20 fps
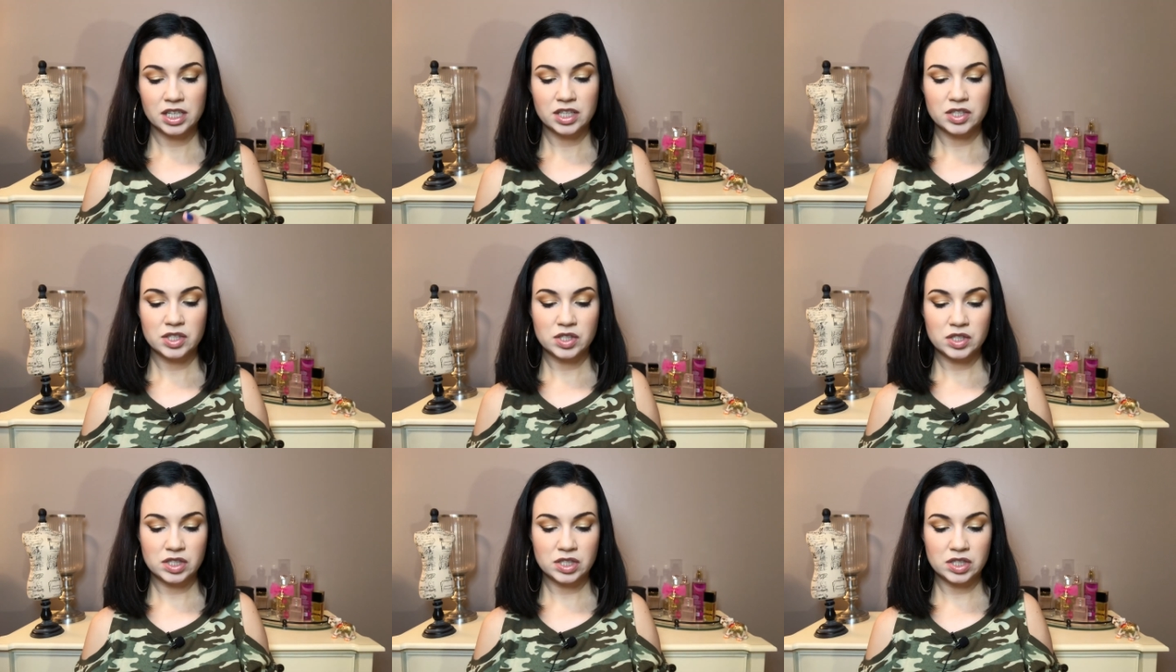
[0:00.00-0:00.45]

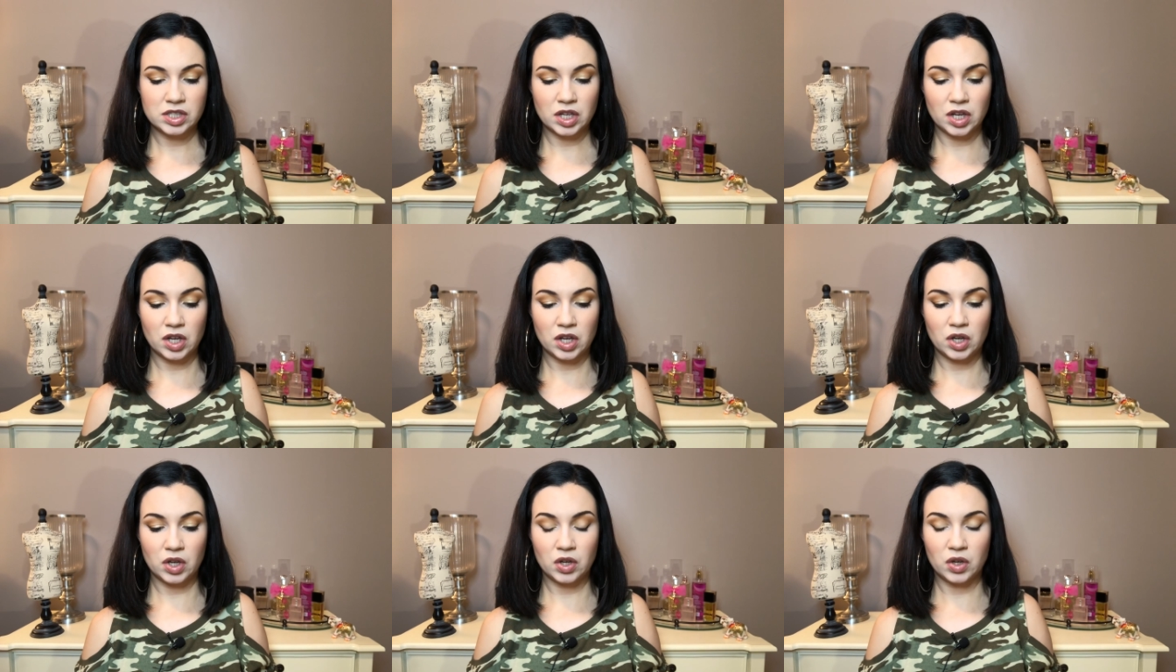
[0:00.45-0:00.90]

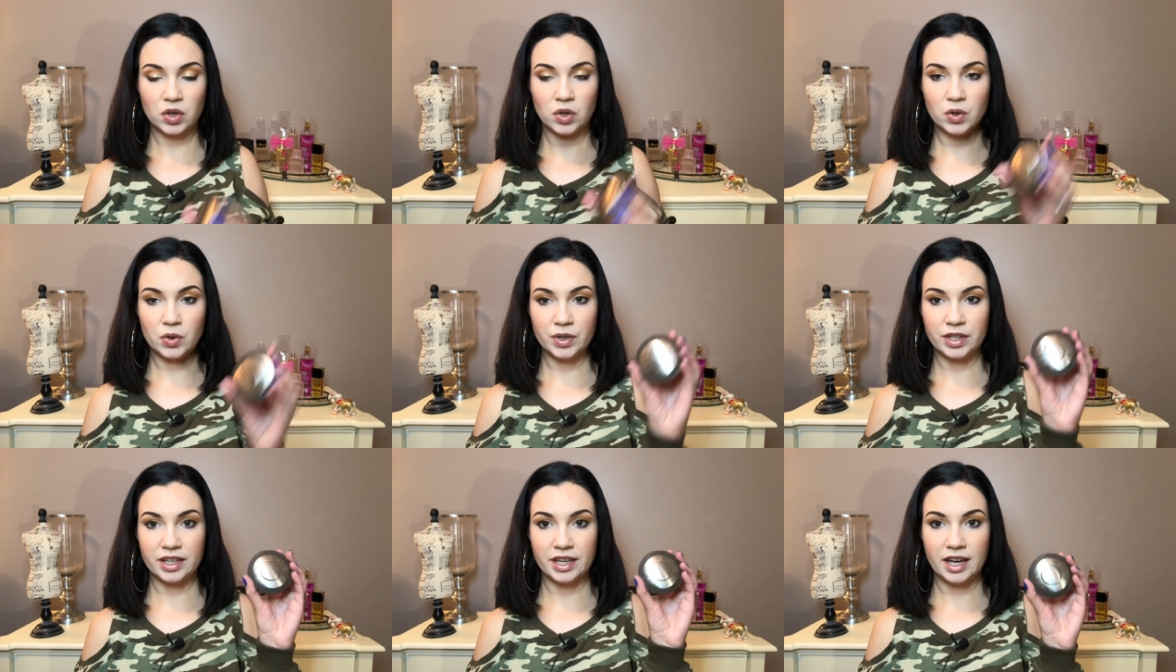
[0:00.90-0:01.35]

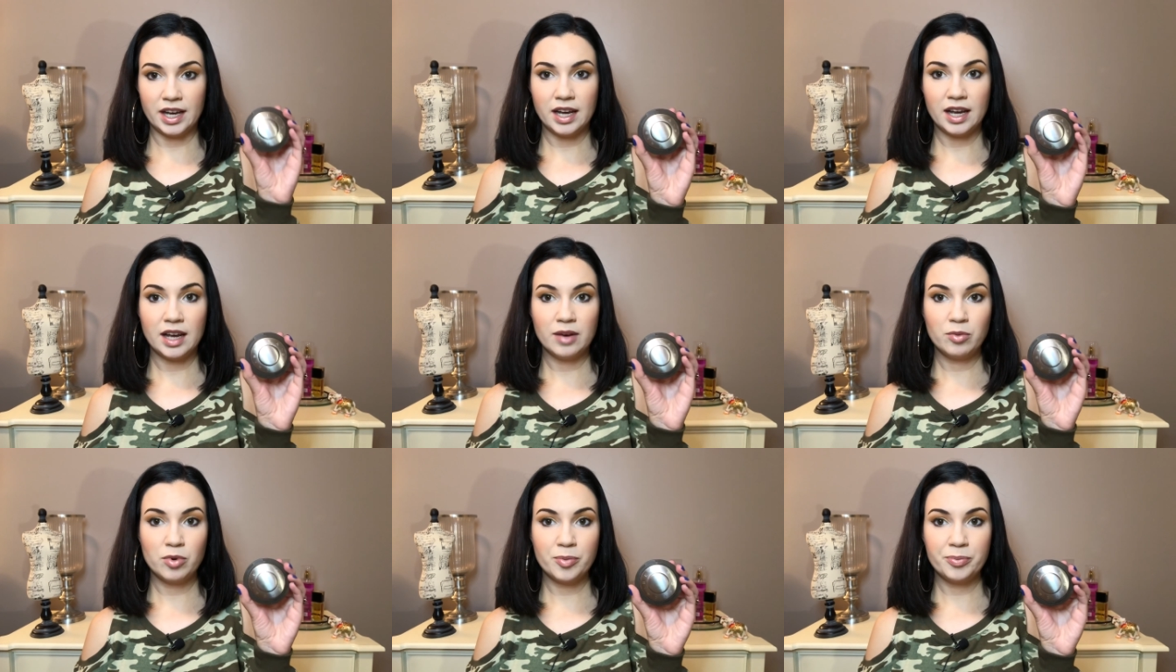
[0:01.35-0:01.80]
So yeah,
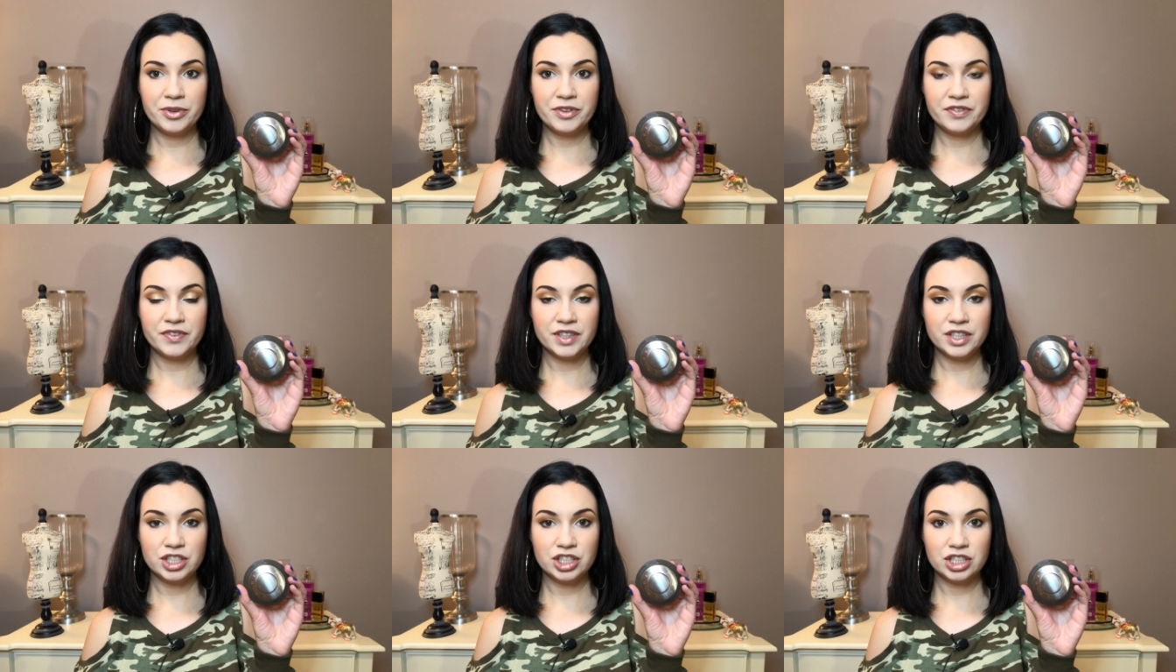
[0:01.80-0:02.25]
I won't be
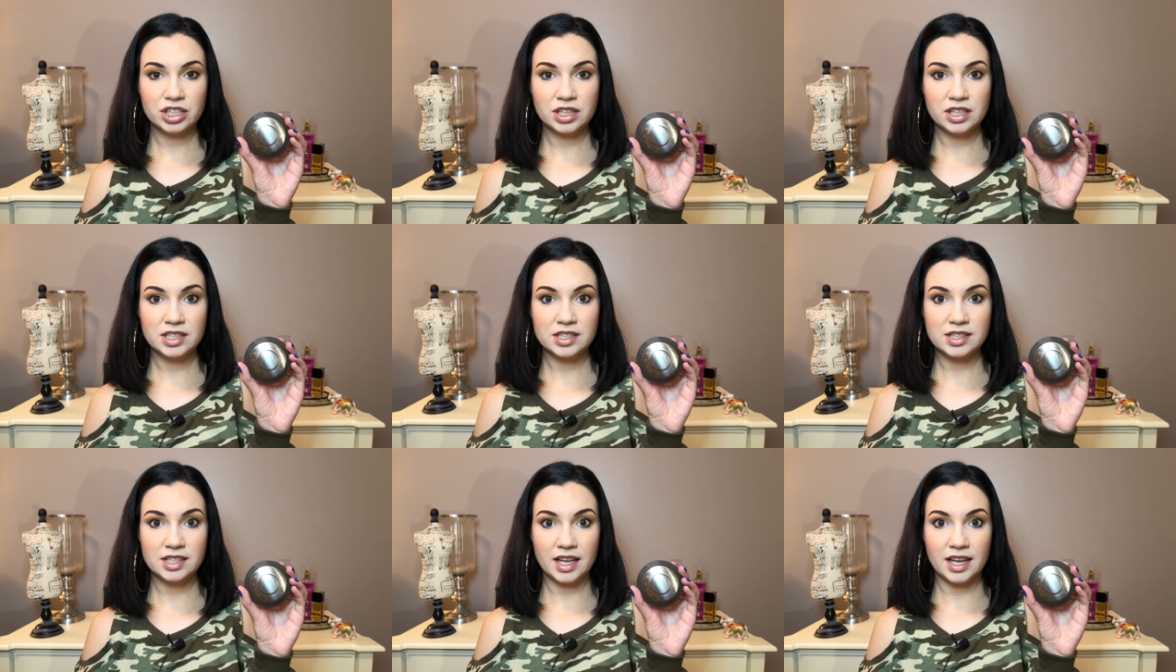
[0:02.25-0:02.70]
finishing
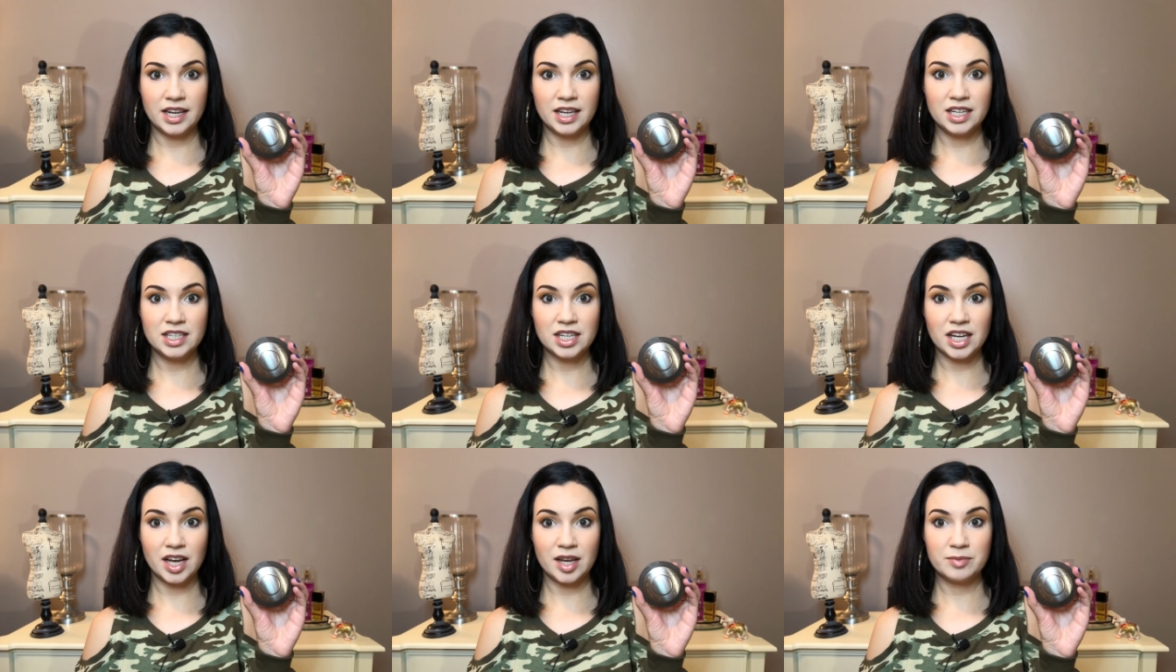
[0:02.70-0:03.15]
this
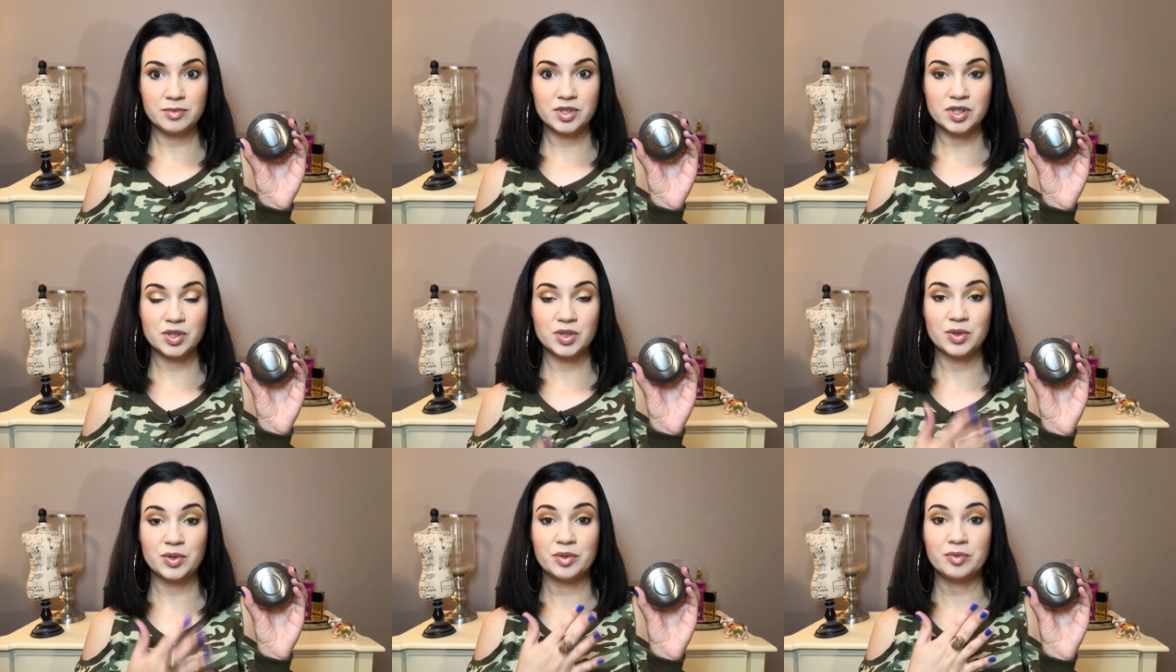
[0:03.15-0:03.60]
anytime
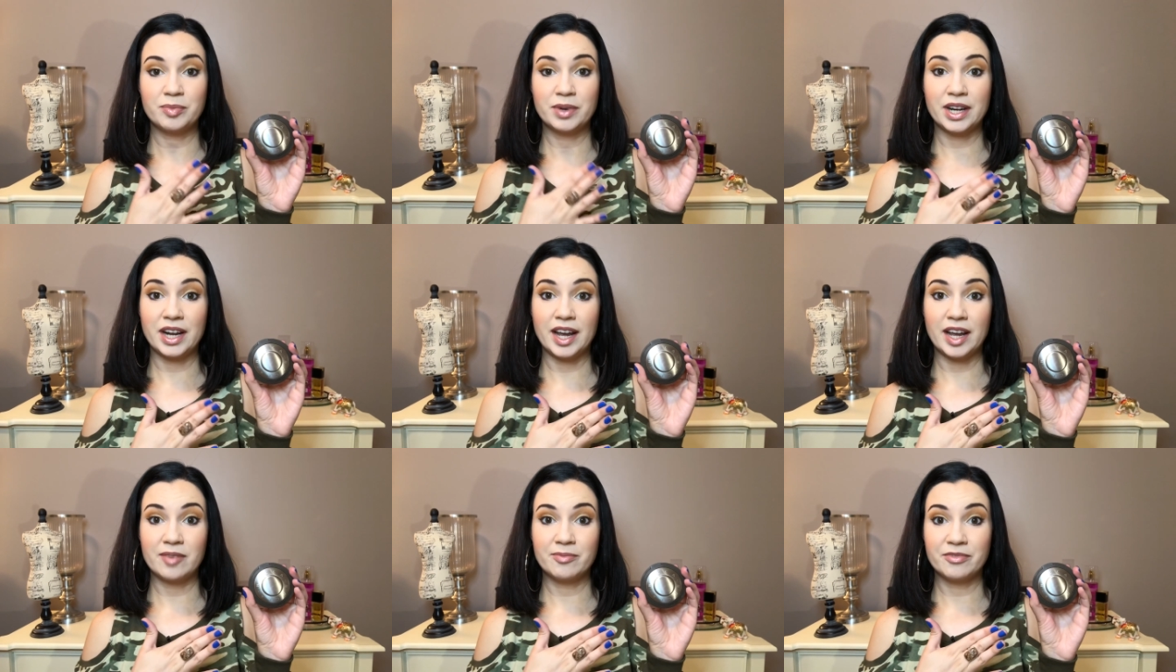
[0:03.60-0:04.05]
soon,
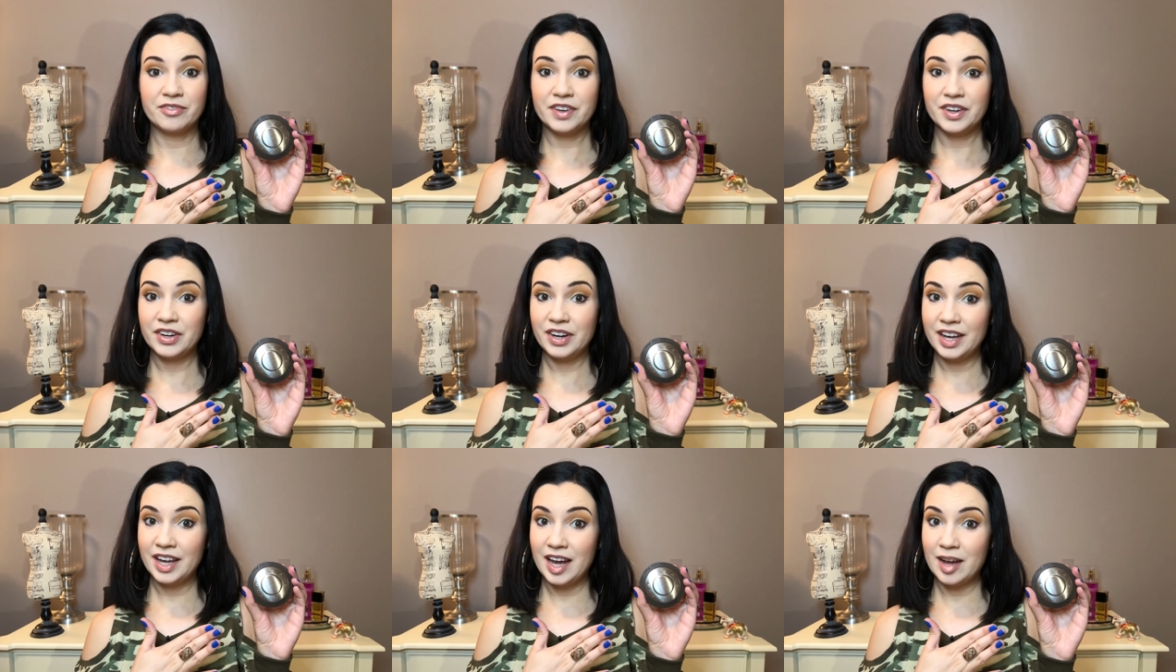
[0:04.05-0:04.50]
but I am
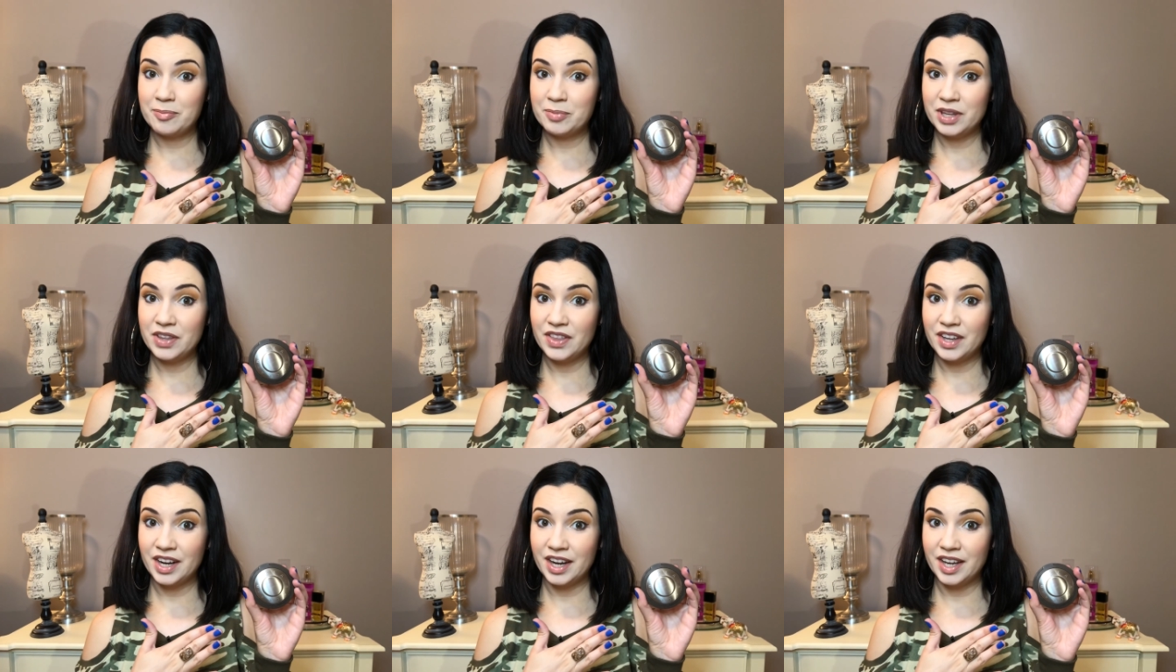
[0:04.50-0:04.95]
very
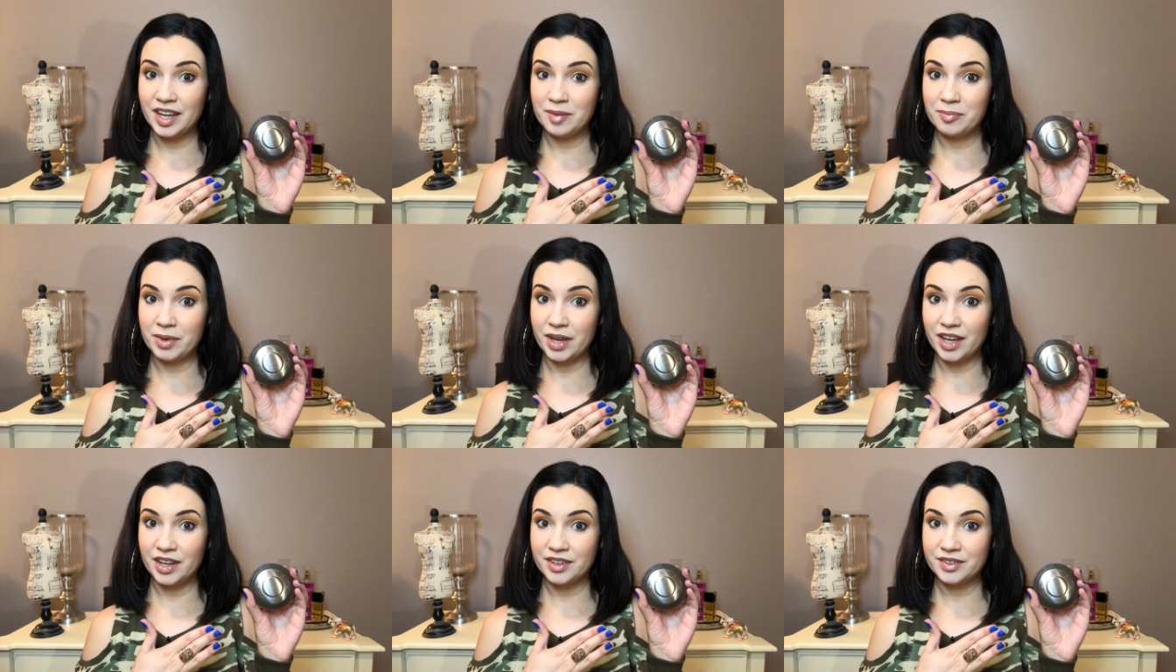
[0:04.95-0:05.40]
happy that I
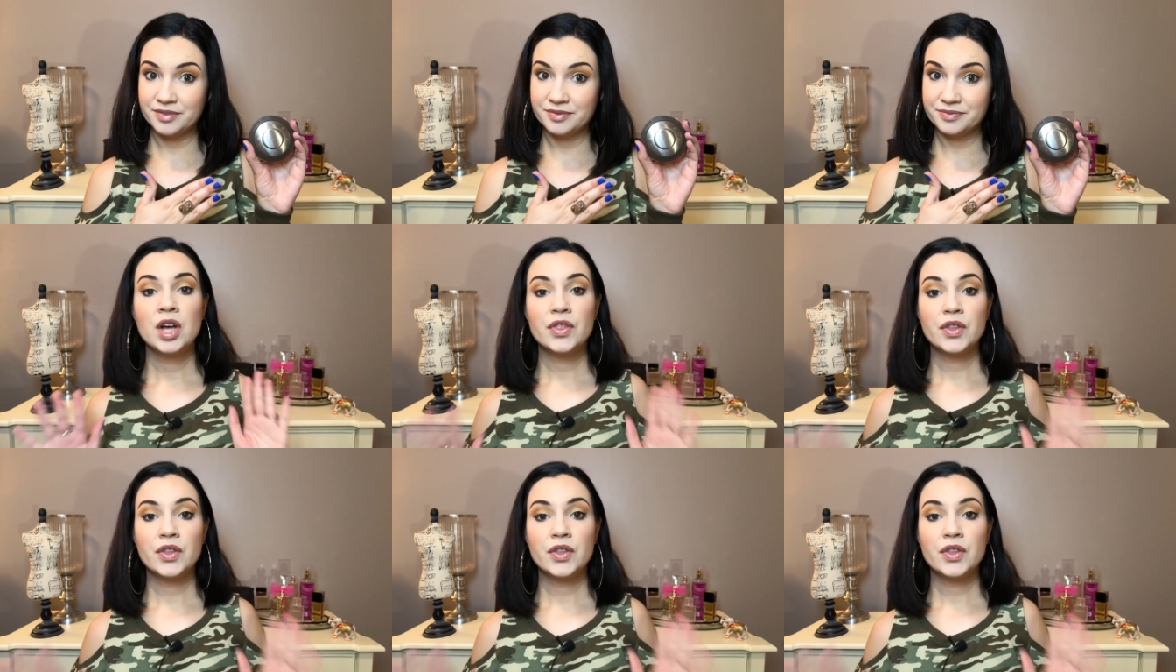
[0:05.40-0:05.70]
hit pan.